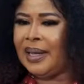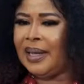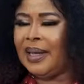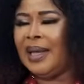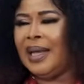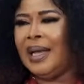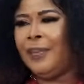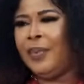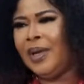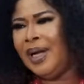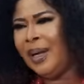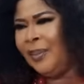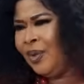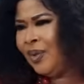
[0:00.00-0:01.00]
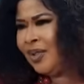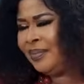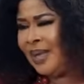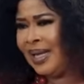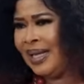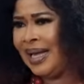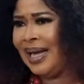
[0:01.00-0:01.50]
A polygamous
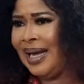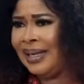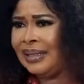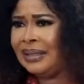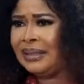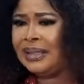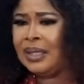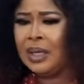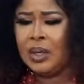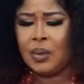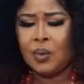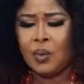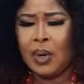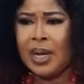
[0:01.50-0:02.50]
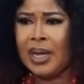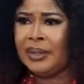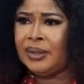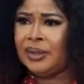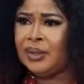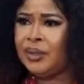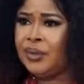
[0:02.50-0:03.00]
man that has 1,
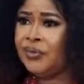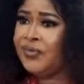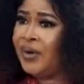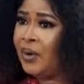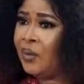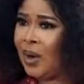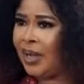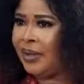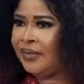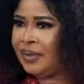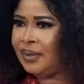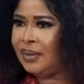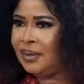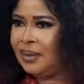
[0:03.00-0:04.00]
2, 3 wives,